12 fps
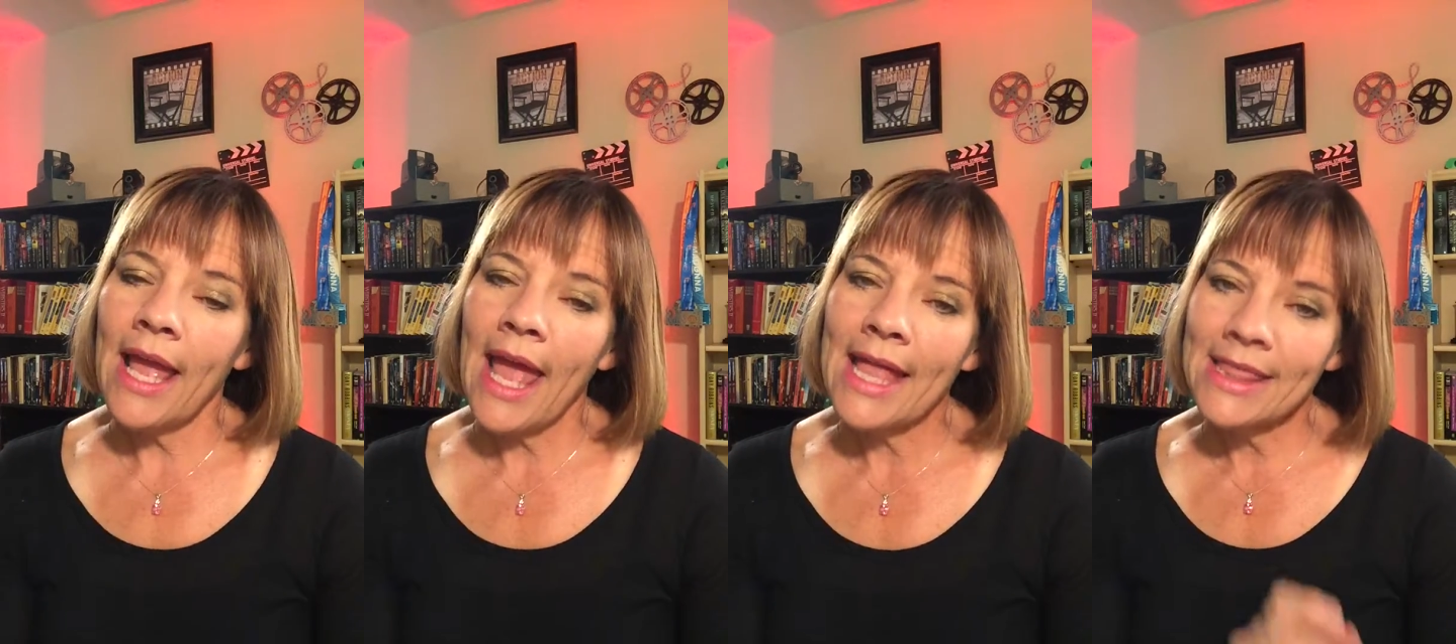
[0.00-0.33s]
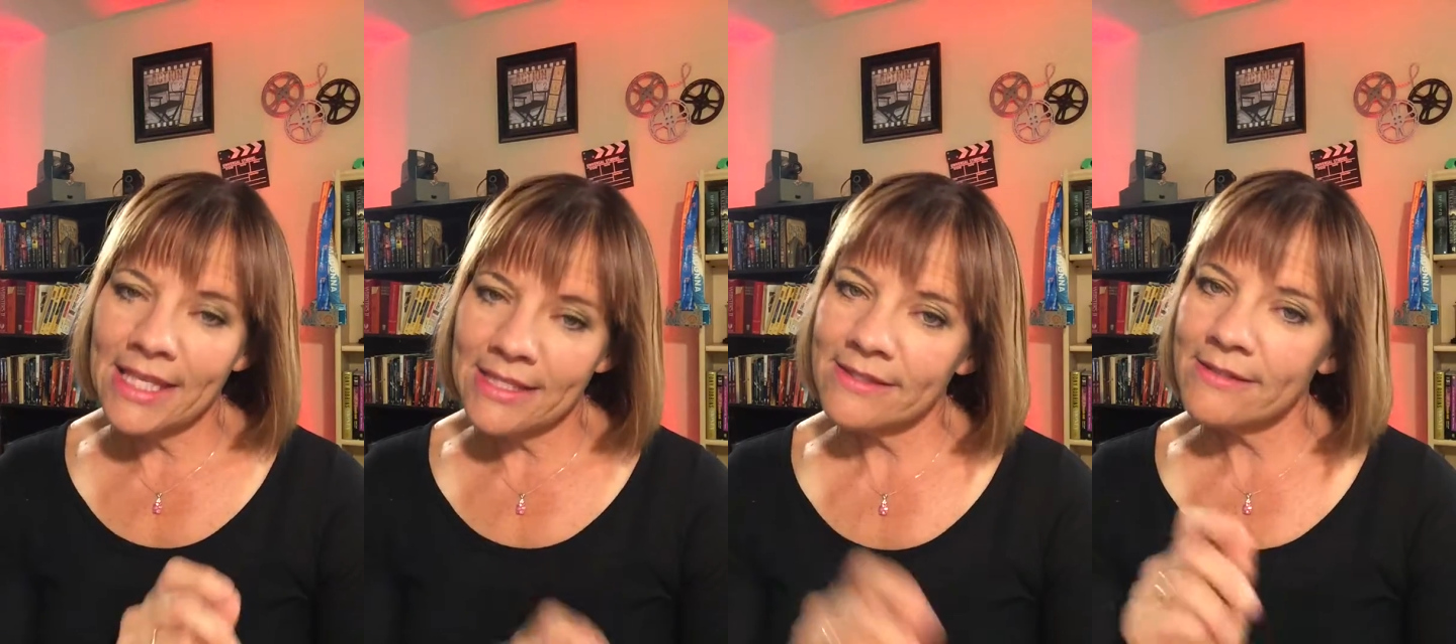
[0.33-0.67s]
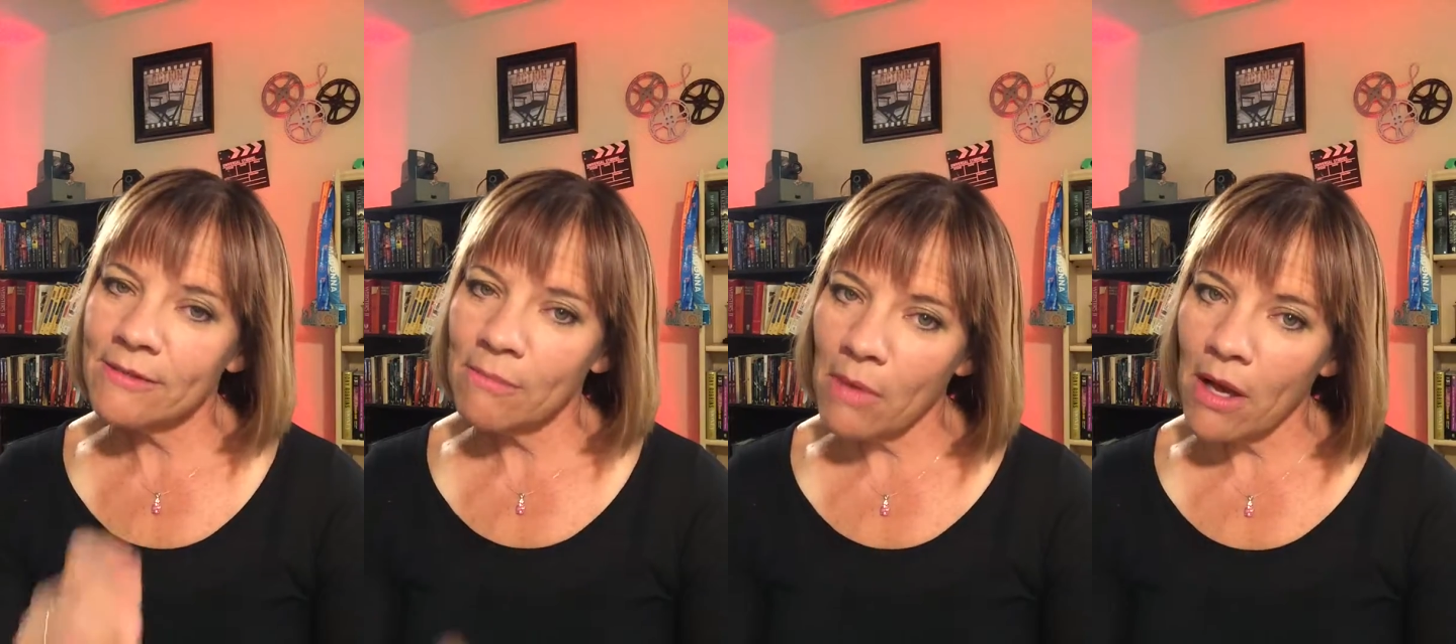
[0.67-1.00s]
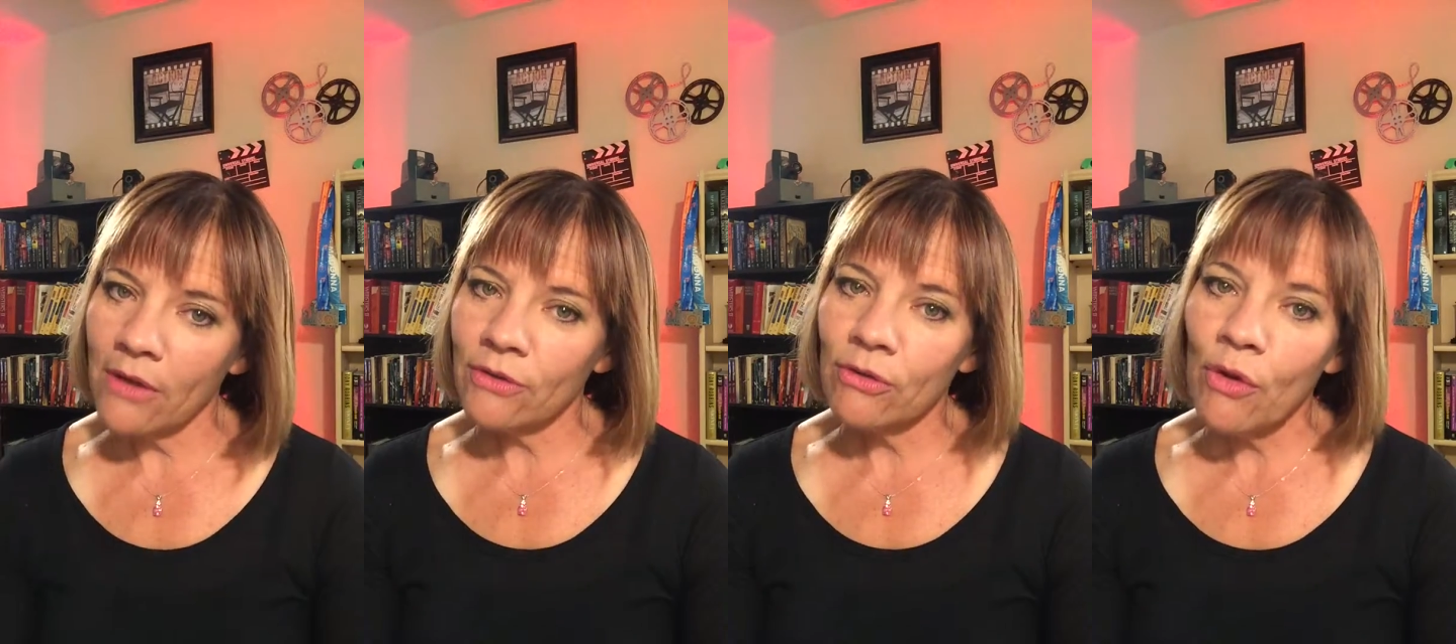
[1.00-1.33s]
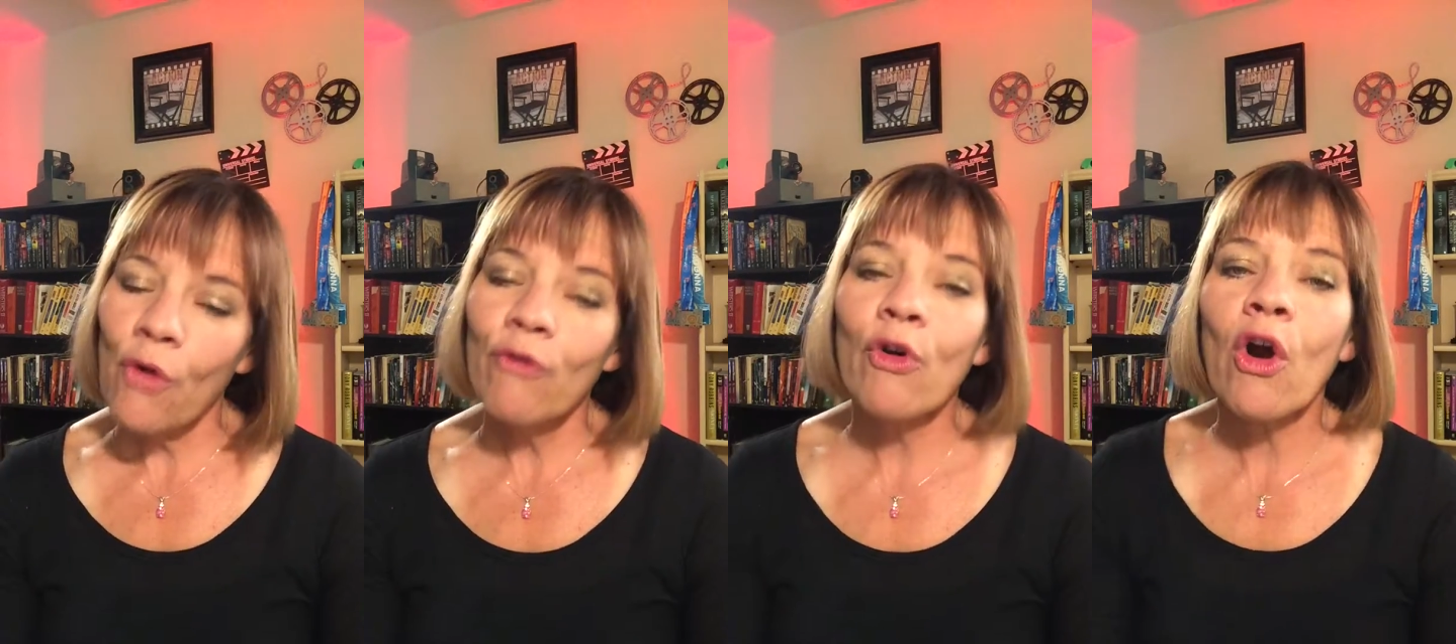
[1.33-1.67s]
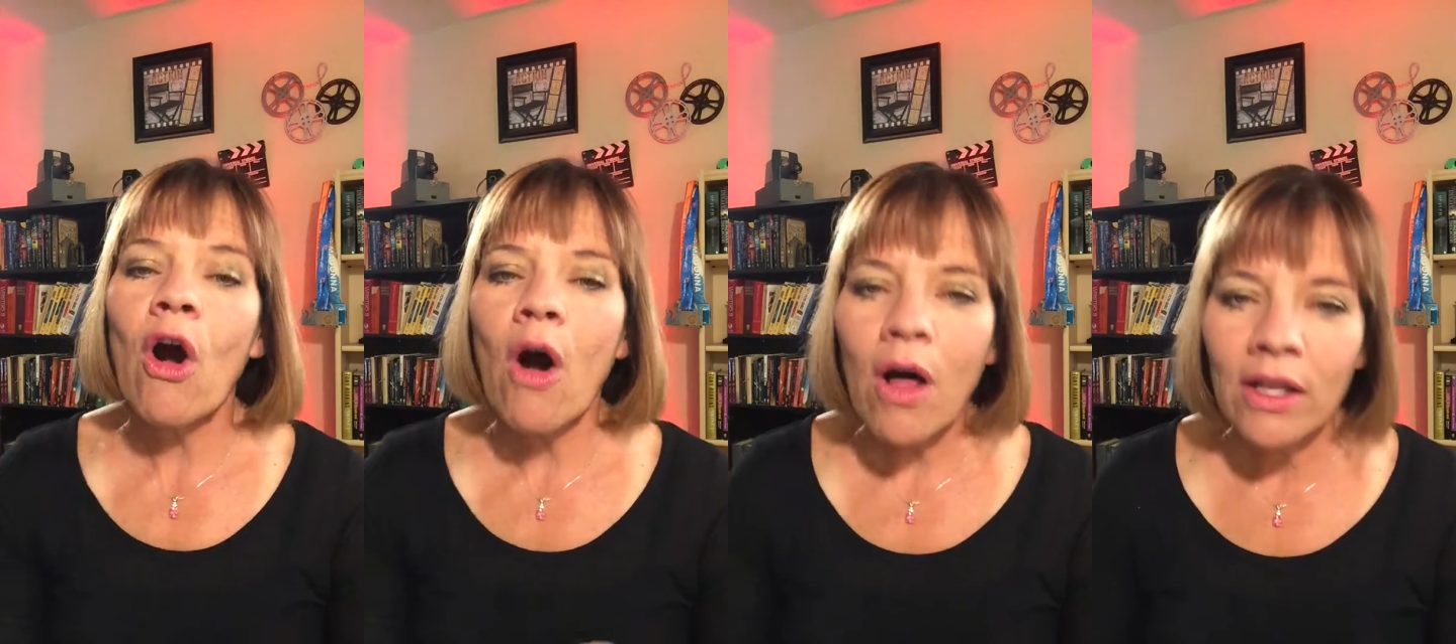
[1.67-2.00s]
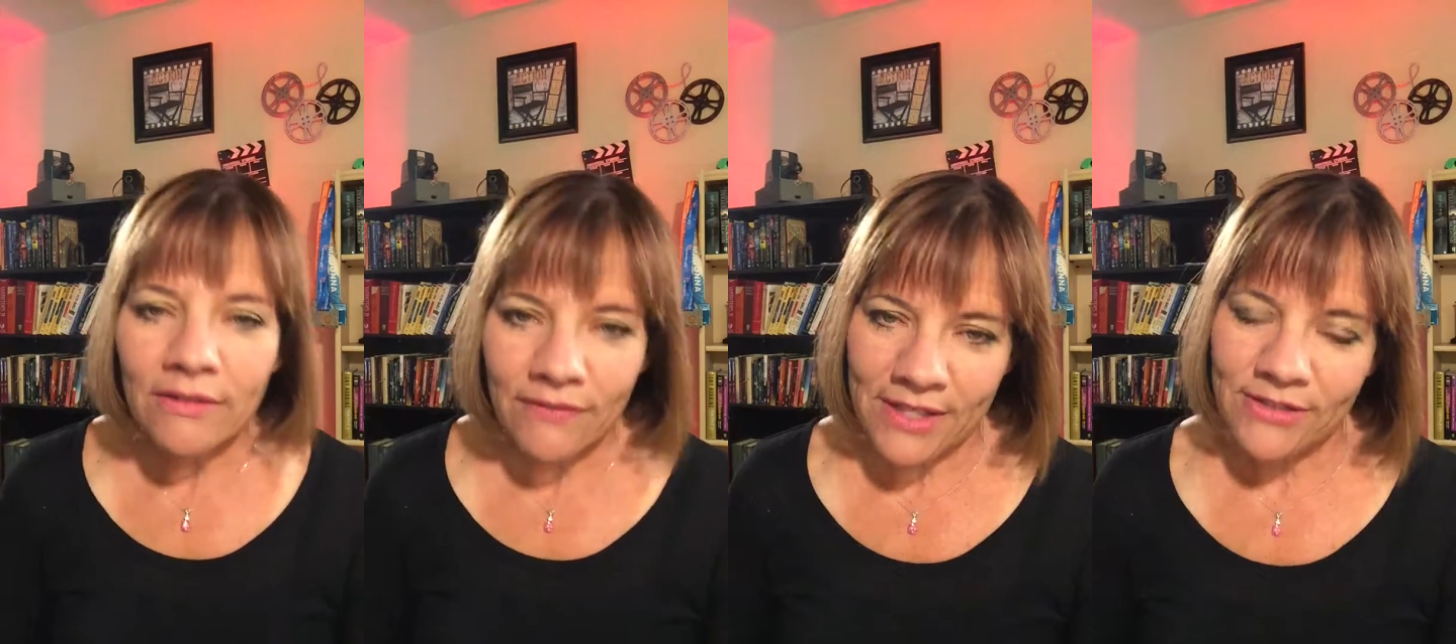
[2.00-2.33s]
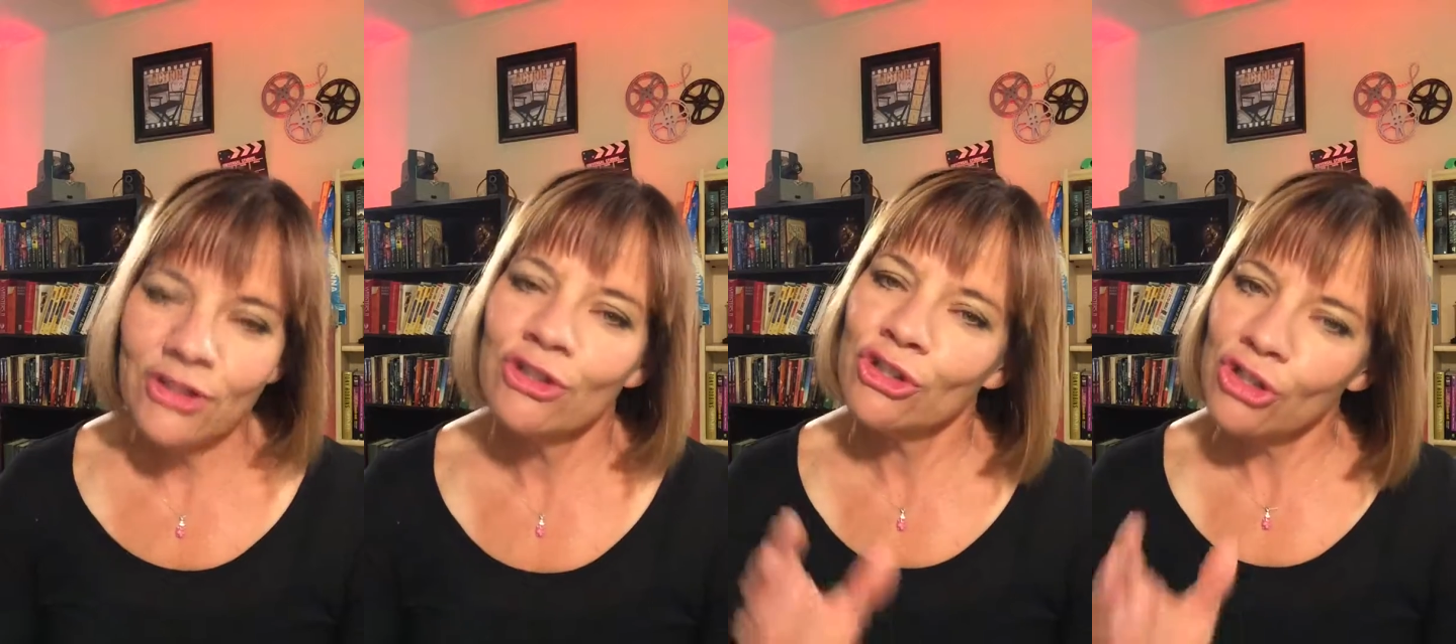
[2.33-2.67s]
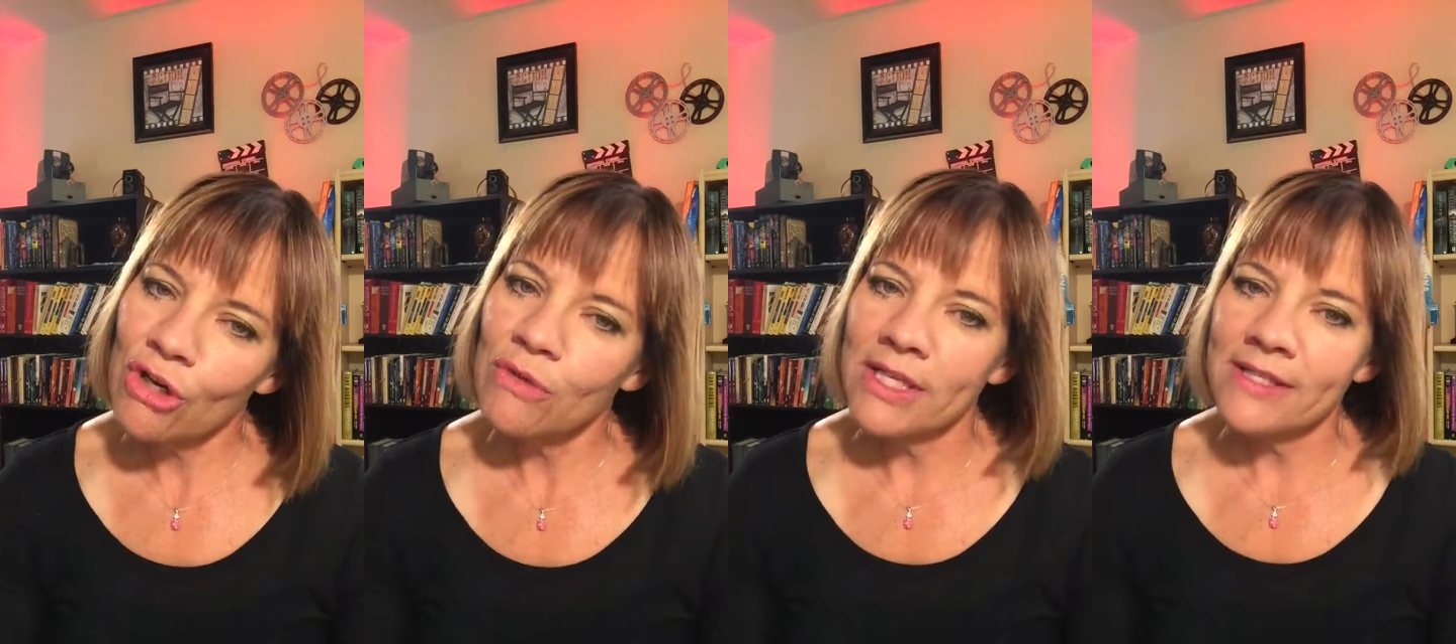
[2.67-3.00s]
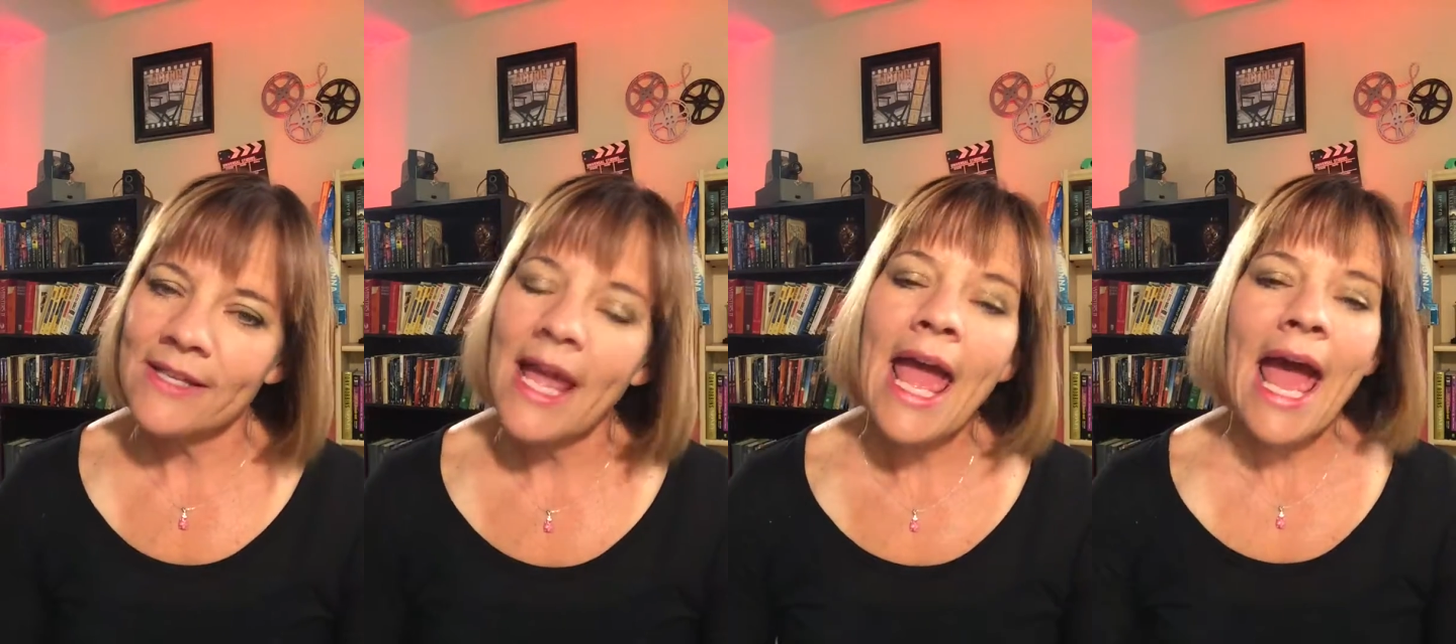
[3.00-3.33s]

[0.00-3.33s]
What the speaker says: And this is a model for all of us to show us